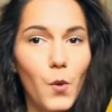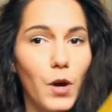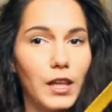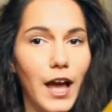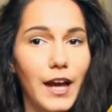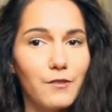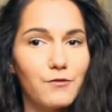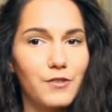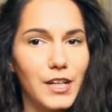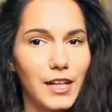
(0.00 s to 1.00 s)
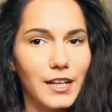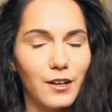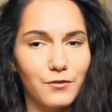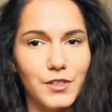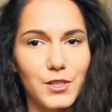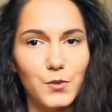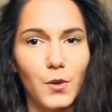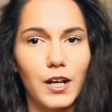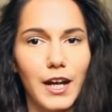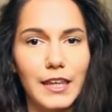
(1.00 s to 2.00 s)
Well, I really love this
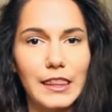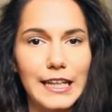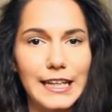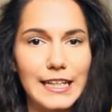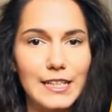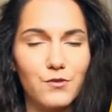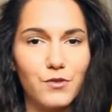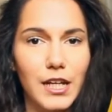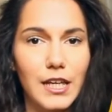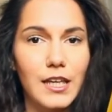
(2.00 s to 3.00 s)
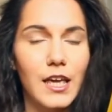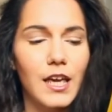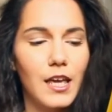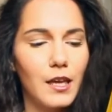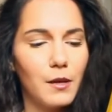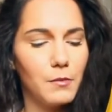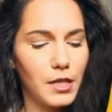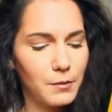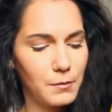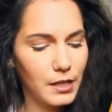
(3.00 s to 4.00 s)
one. I think it's really
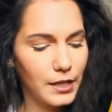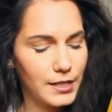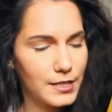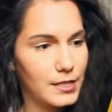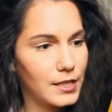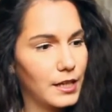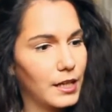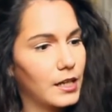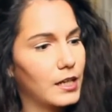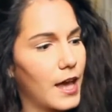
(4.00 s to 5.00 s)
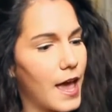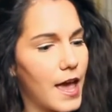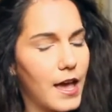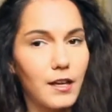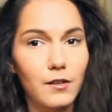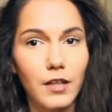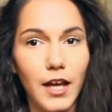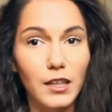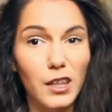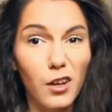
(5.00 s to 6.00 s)
minimalistic and
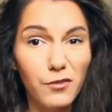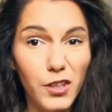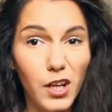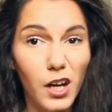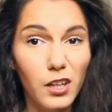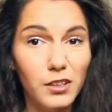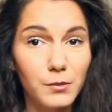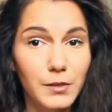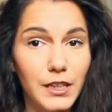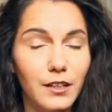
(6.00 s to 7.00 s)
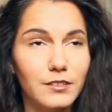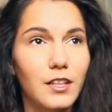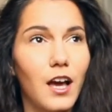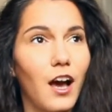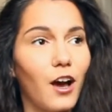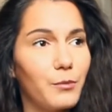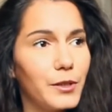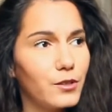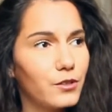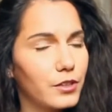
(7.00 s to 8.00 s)
I love the color because I've
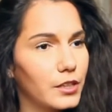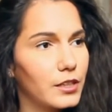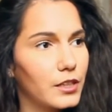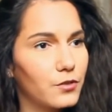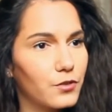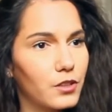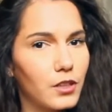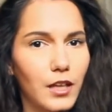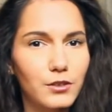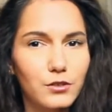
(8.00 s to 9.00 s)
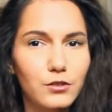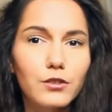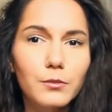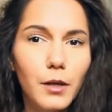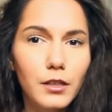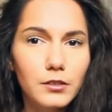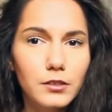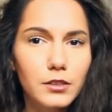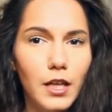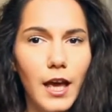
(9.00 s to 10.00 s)
been using this for the last 2
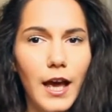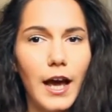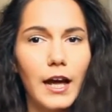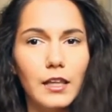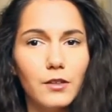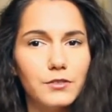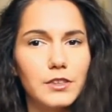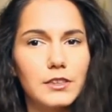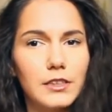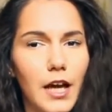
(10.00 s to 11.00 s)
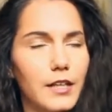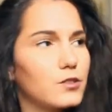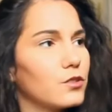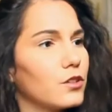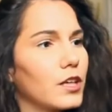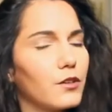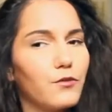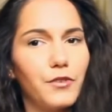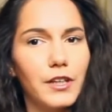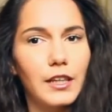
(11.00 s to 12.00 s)
months. I love the size, so you can
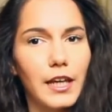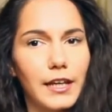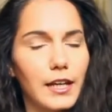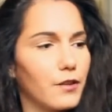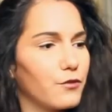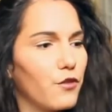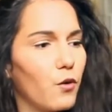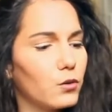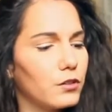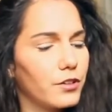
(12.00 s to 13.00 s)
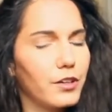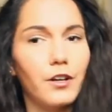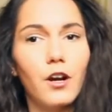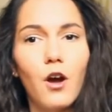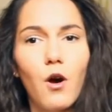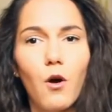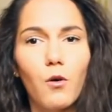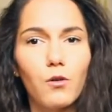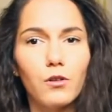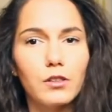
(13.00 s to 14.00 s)
fit like a folder
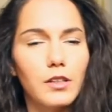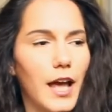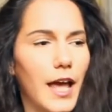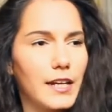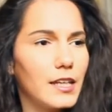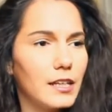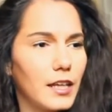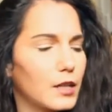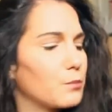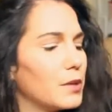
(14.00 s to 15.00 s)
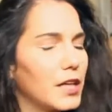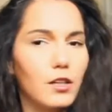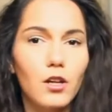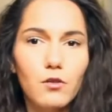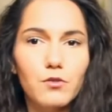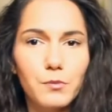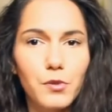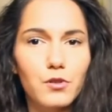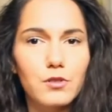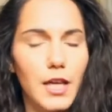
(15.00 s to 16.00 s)
or any like big
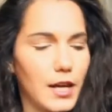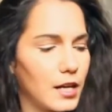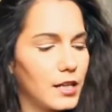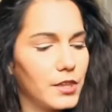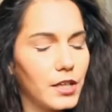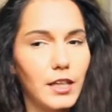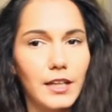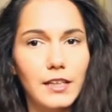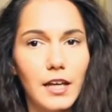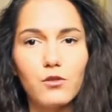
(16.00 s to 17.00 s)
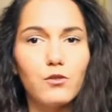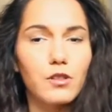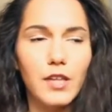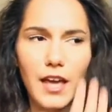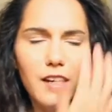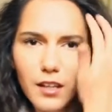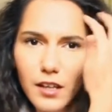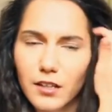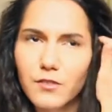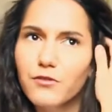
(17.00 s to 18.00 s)
notebooks and anything like that. You can
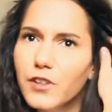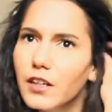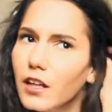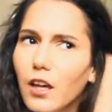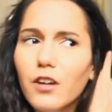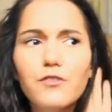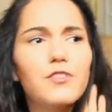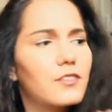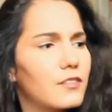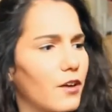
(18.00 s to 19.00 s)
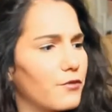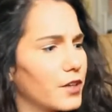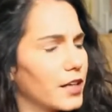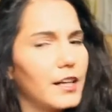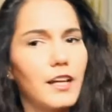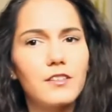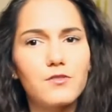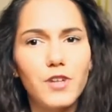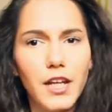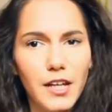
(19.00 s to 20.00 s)
like fit a lot of stuff in it, and
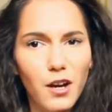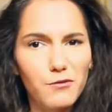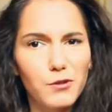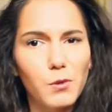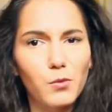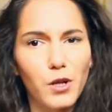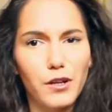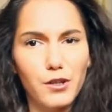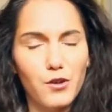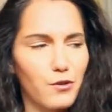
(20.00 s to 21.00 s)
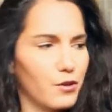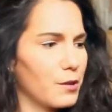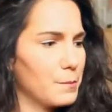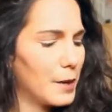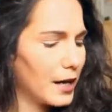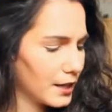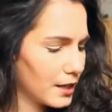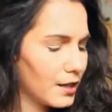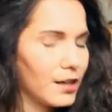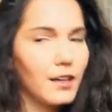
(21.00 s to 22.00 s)
it's really comfortable when you're on a bike.
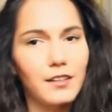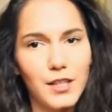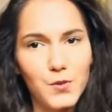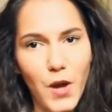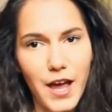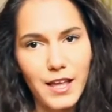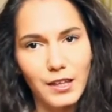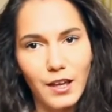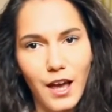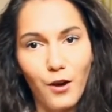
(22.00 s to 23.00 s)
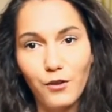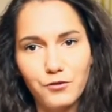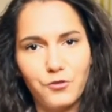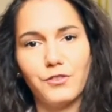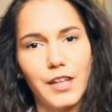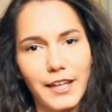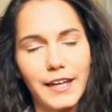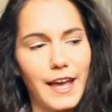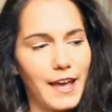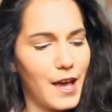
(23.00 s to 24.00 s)
That's why I love like
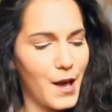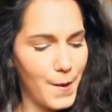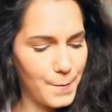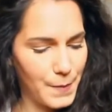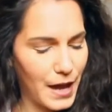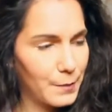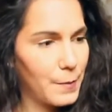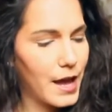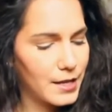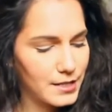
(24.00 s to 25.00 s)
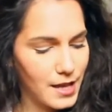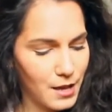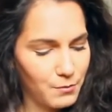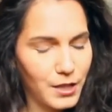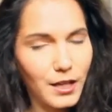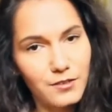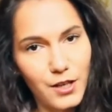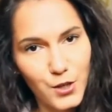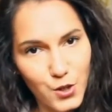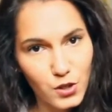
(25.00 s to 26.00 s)
backpacks, because I
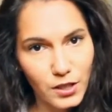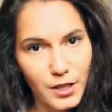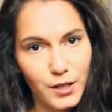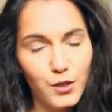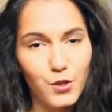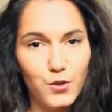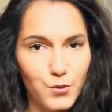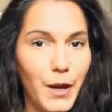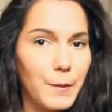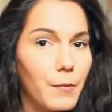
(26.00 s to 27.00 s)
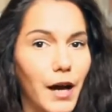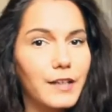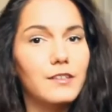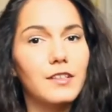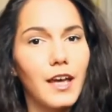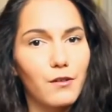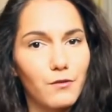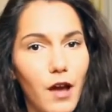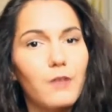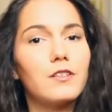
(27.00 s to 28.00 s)
usually use my bike to get
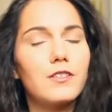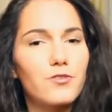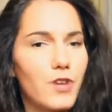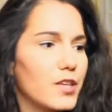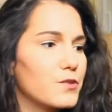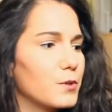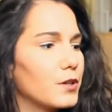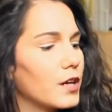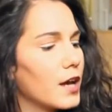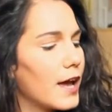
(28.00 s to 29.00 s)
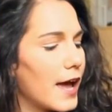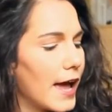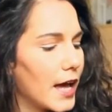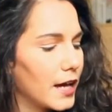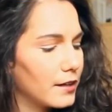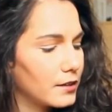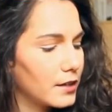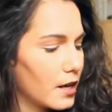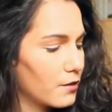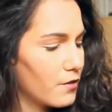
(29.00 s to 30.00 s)
around in Strasbourg, and
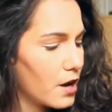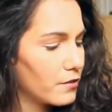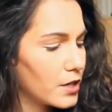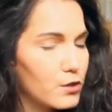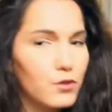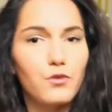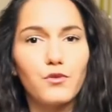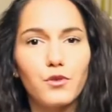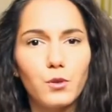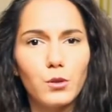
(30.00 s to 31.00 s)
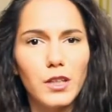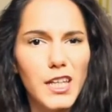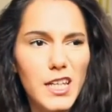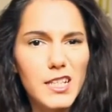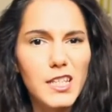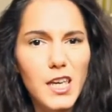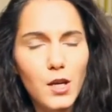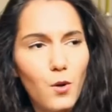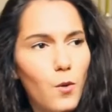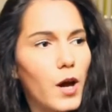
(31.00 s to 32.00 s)
they're very useful,
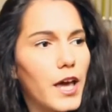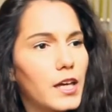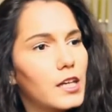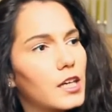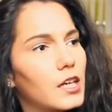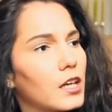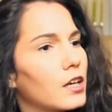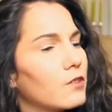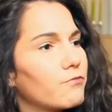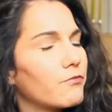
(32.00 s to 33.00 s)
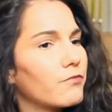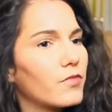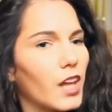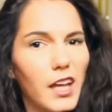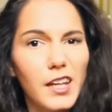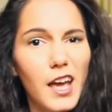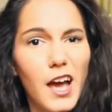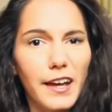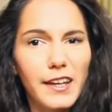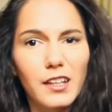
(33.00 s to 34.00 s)
easy, quick, and yeah,
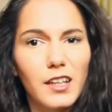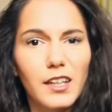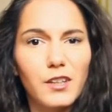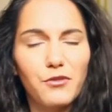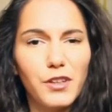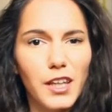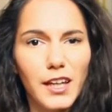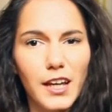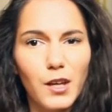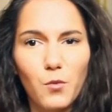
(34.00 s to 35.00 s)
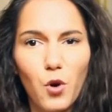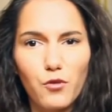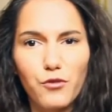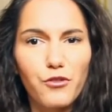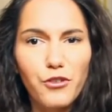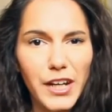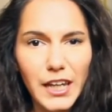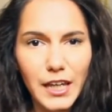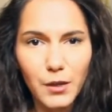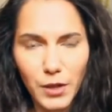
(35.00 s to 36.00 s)
I can like feel like I can walk
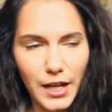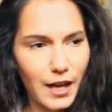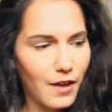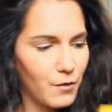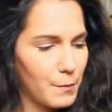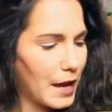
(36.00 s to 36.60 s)
freely when I have a